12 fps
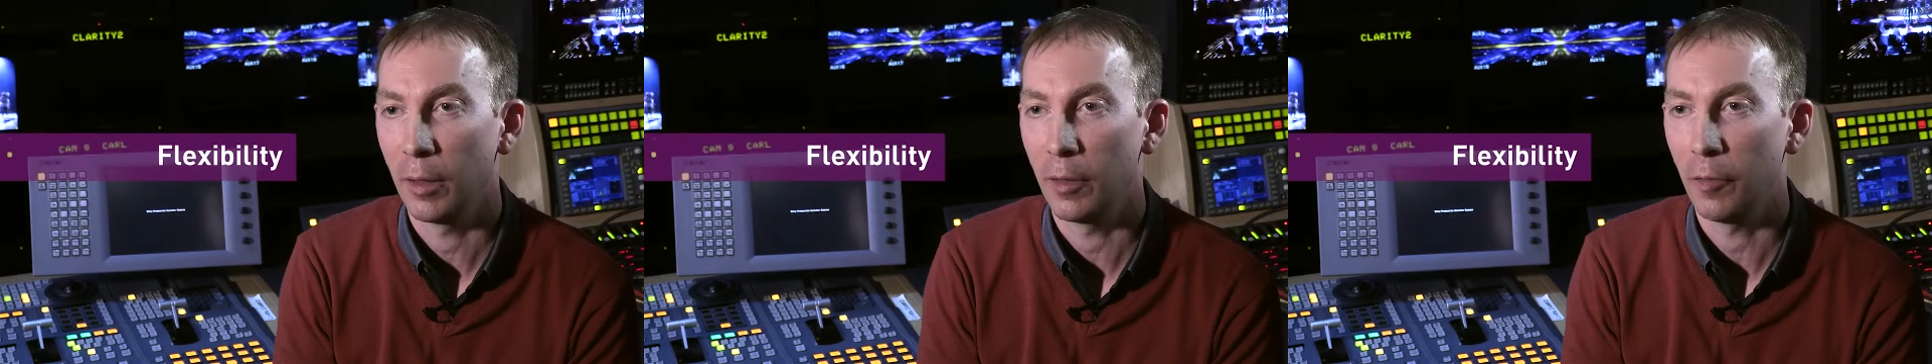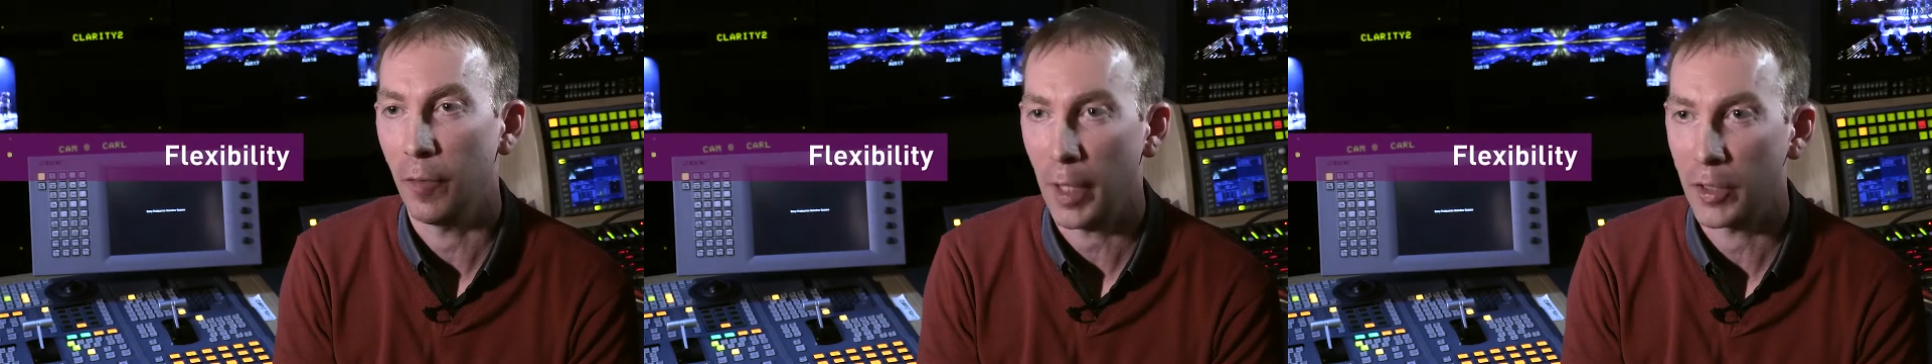
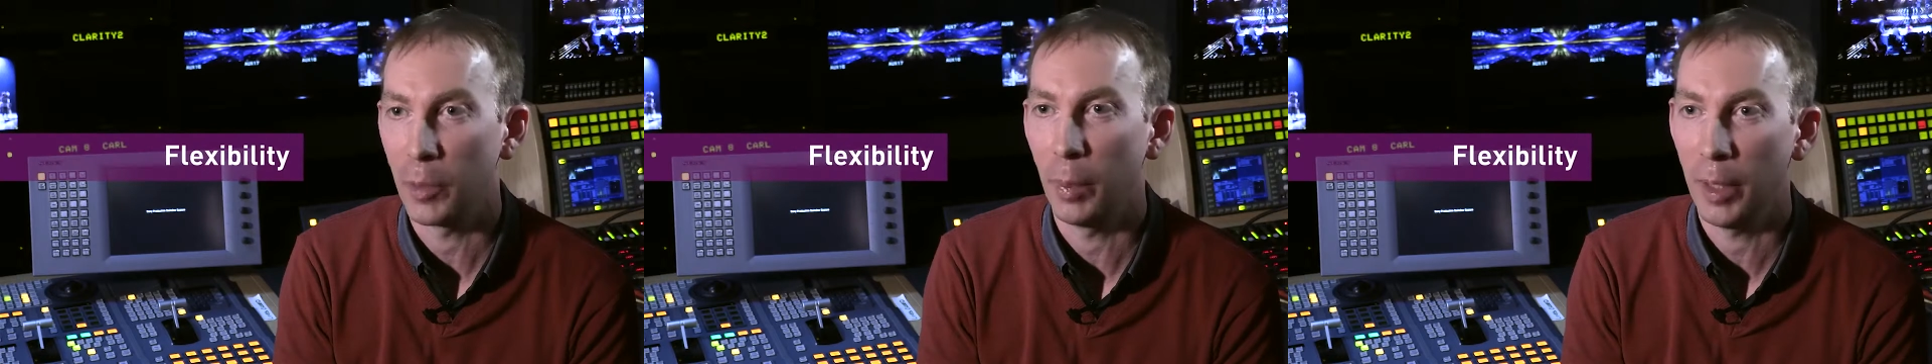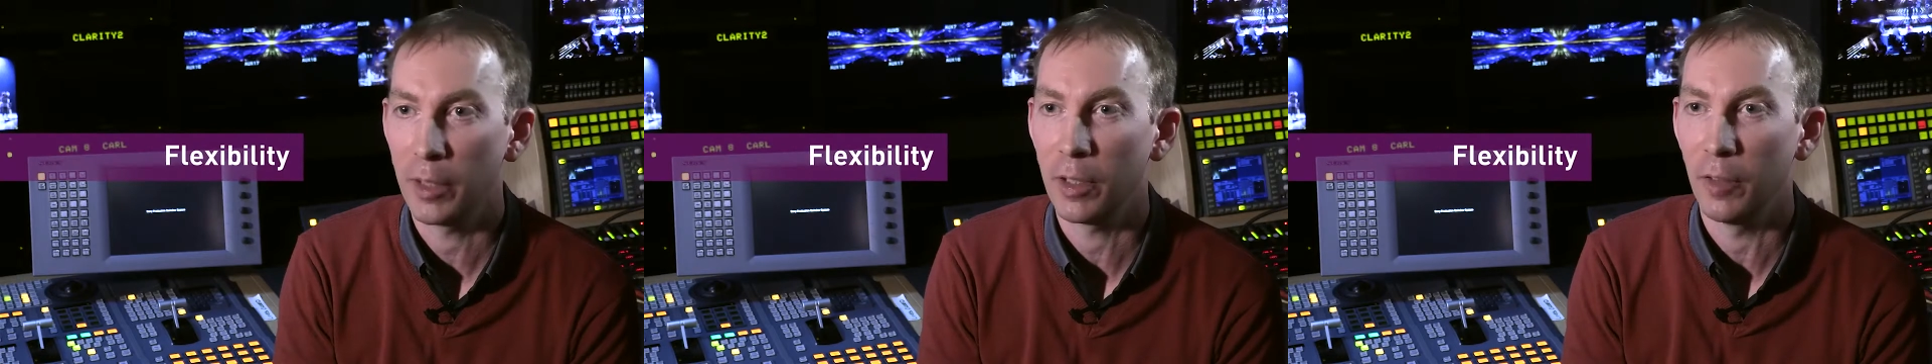the
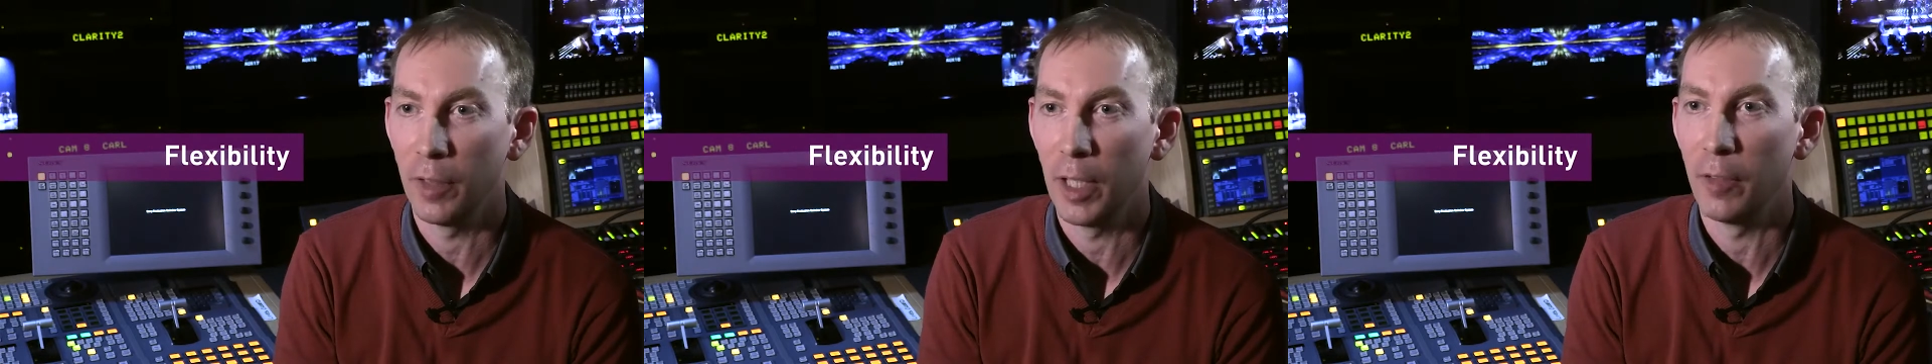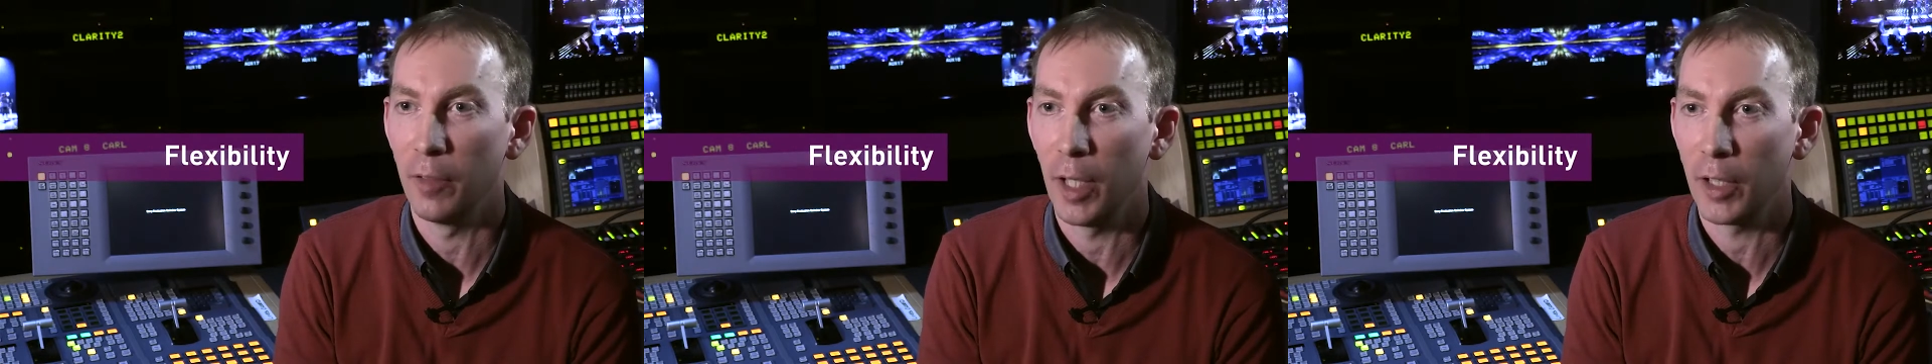flexibility of
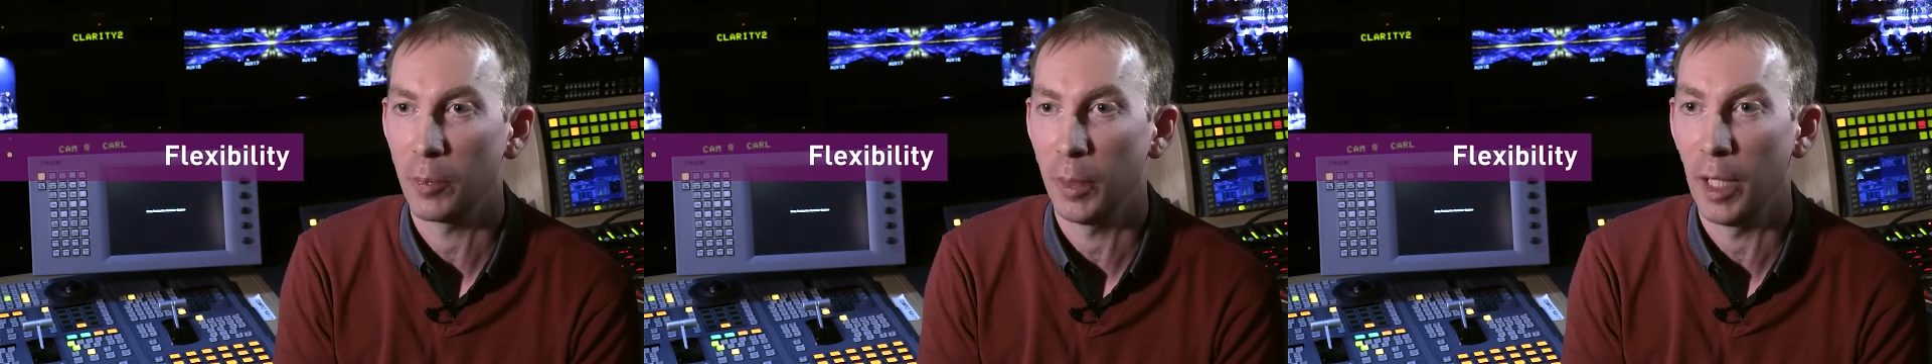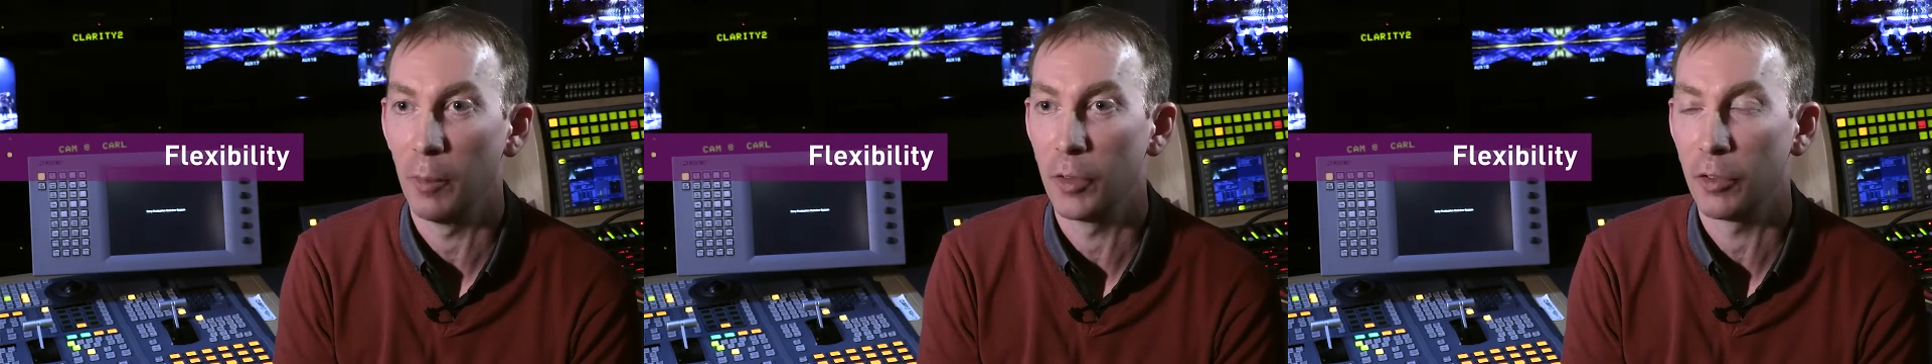the EVS
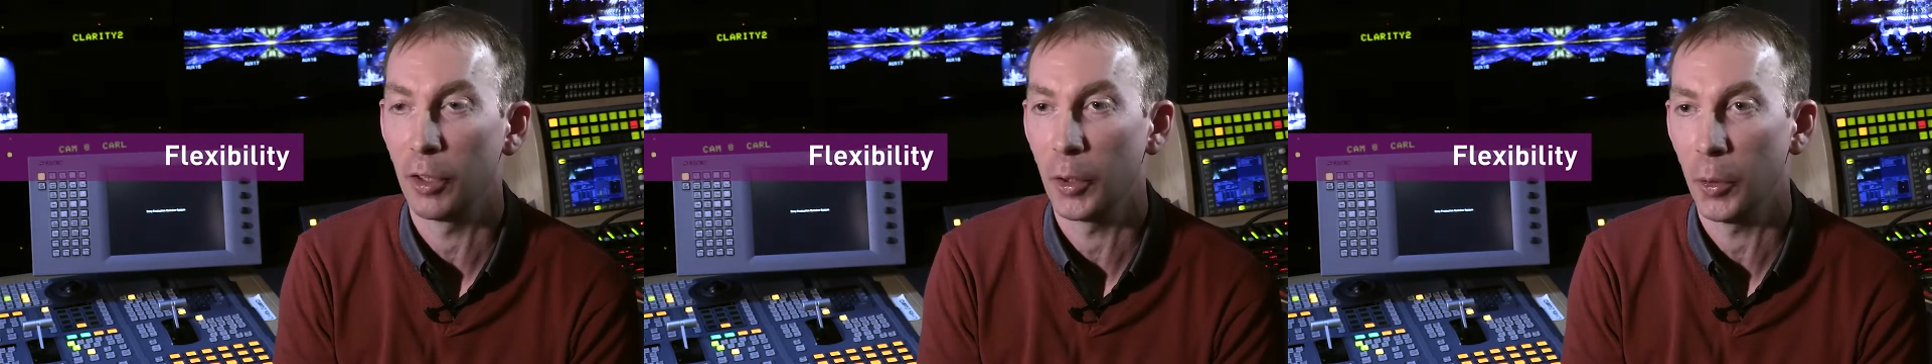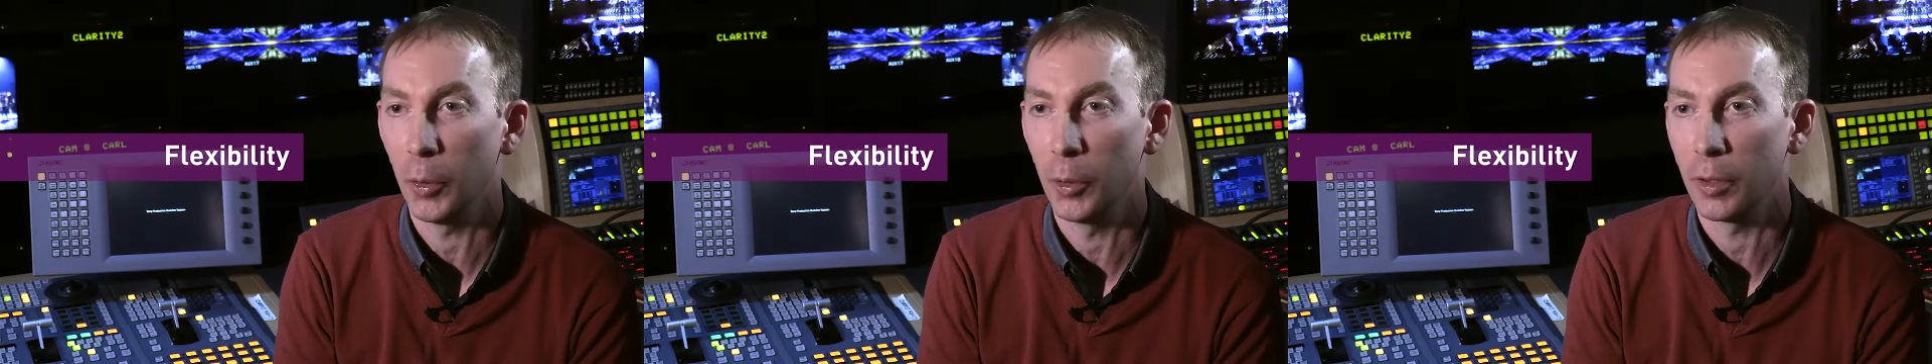being able to
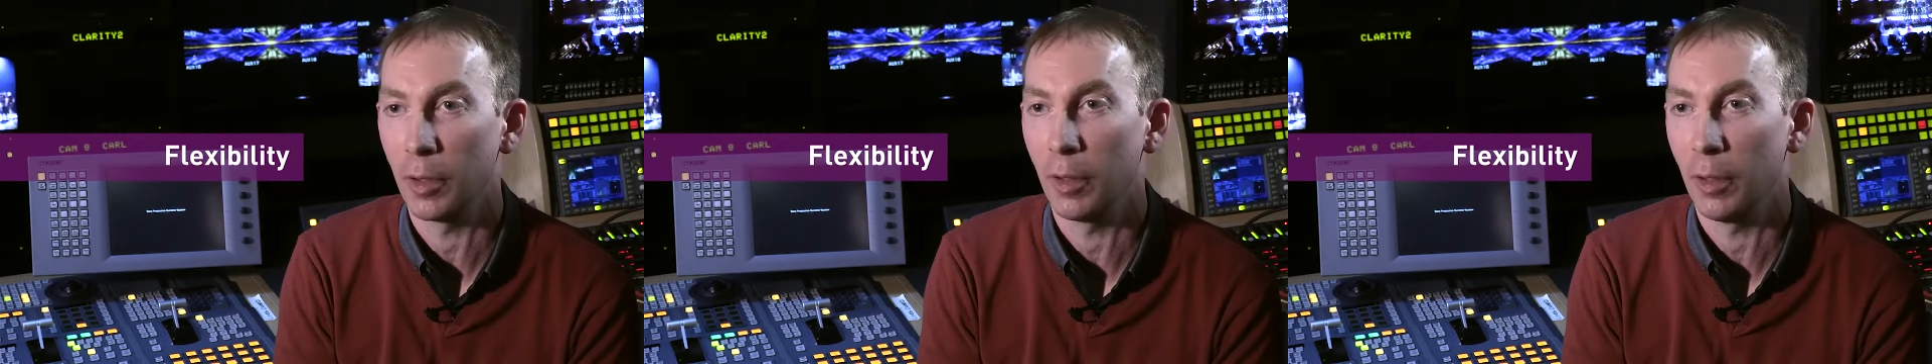record